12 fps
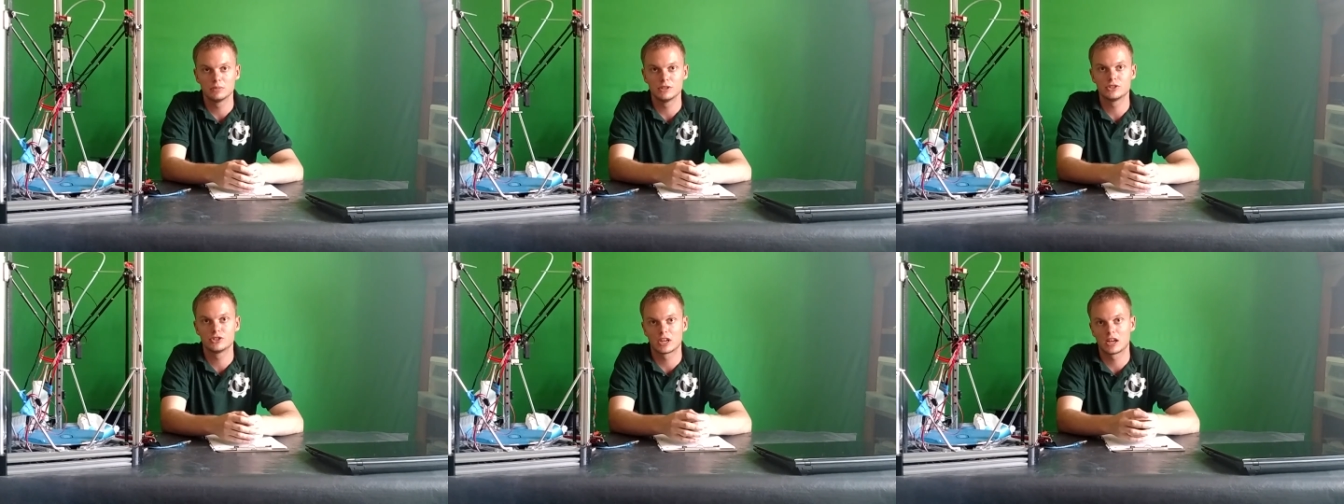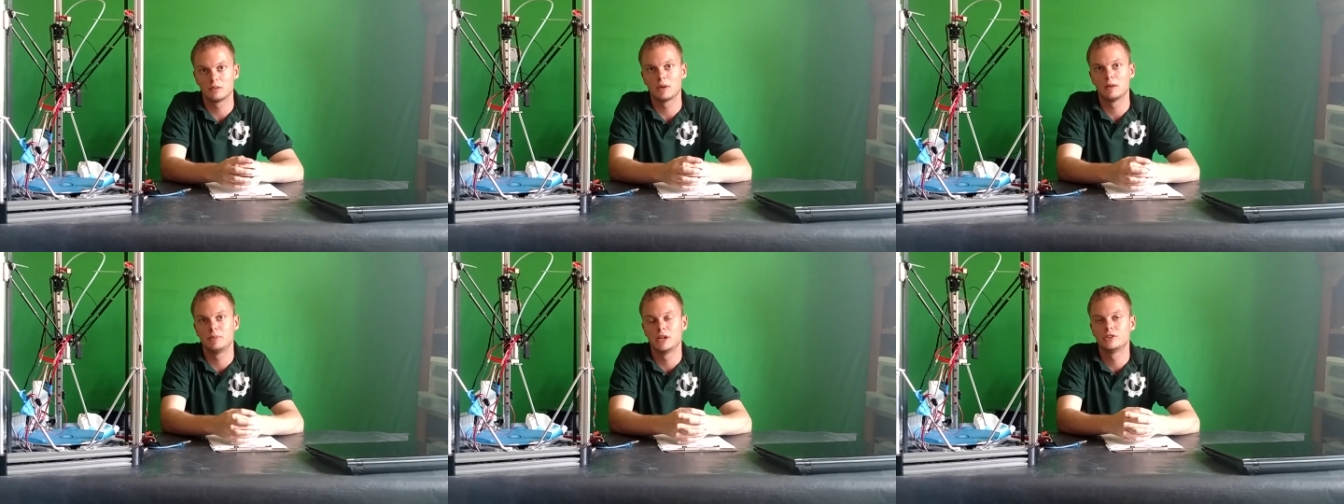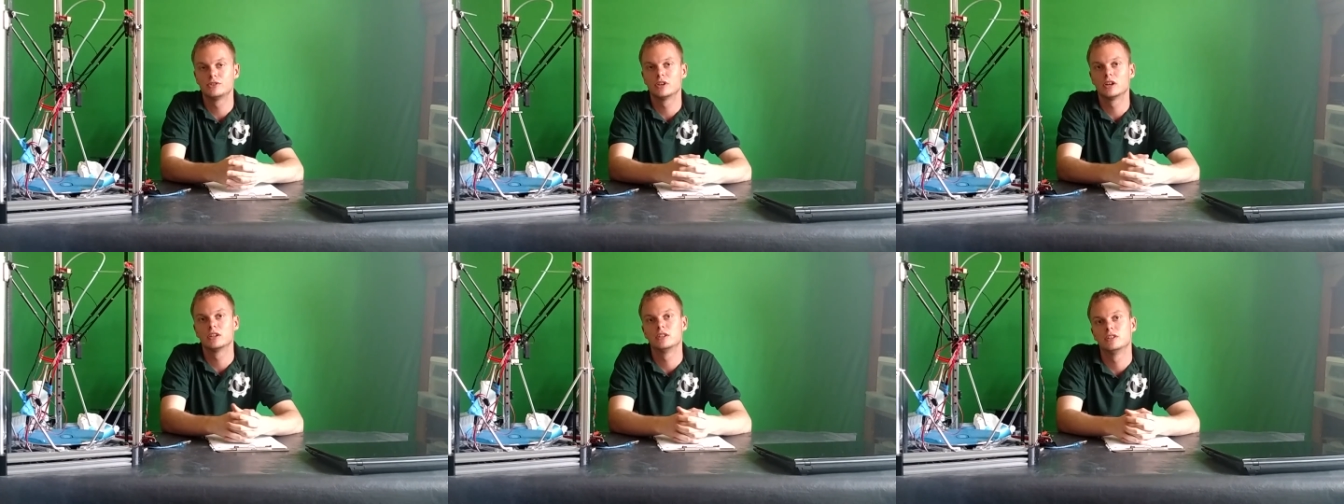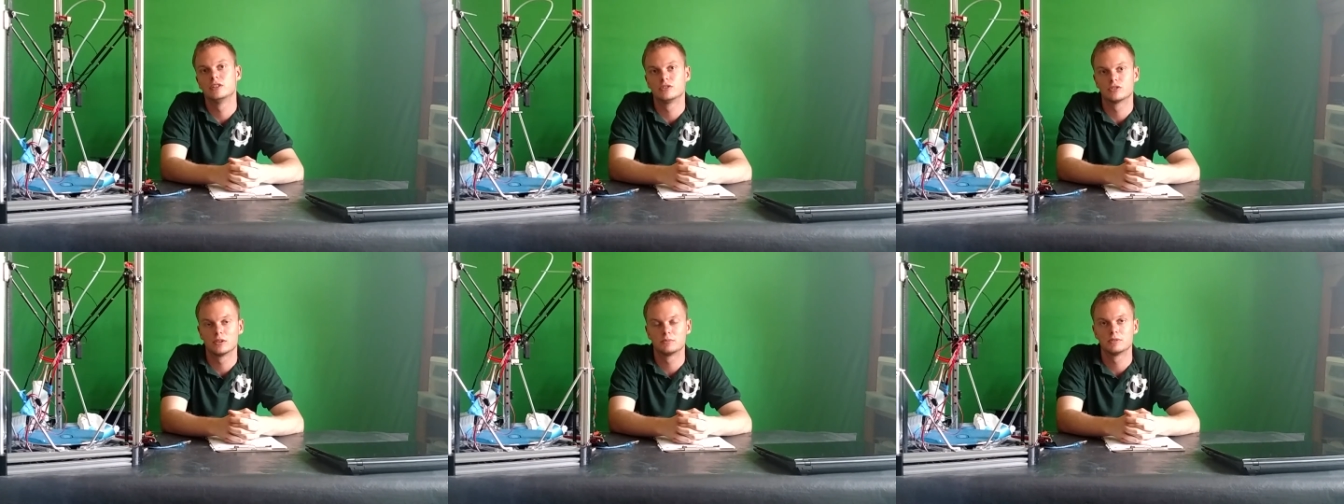please check out my Patreon in the
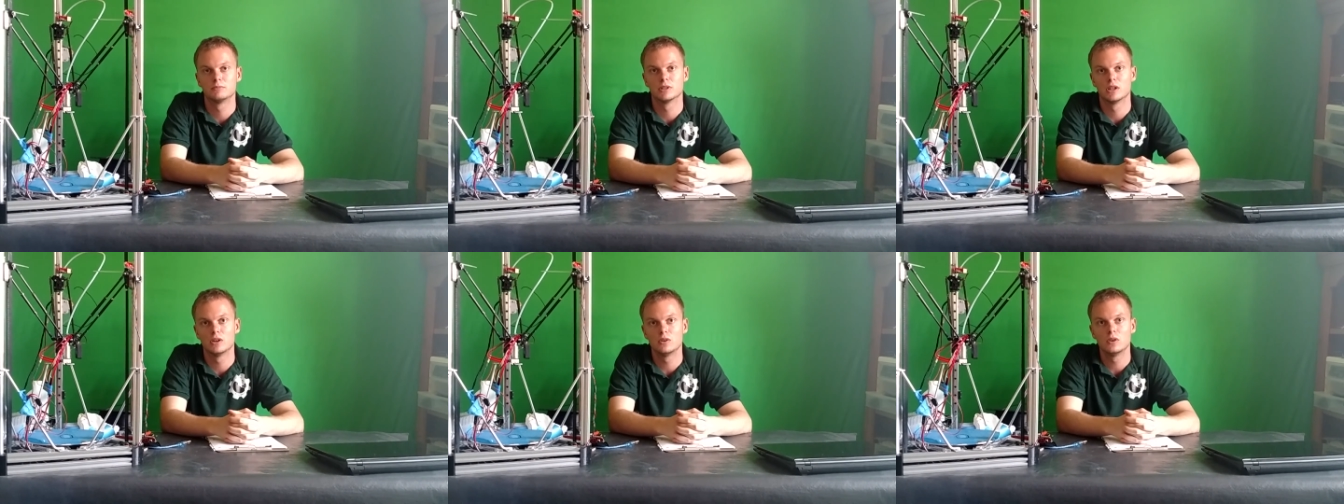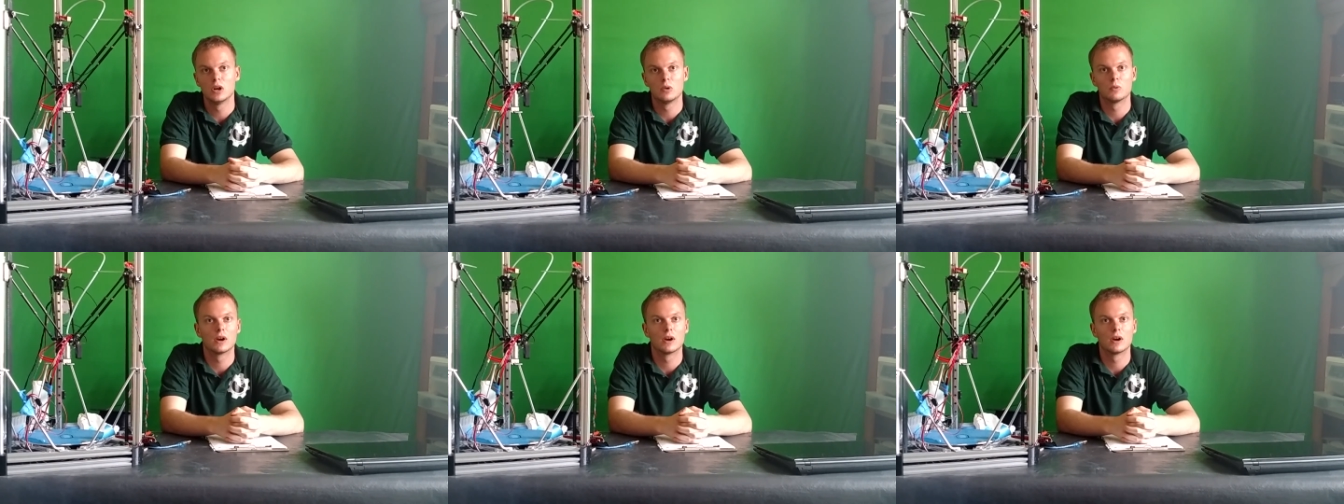description below,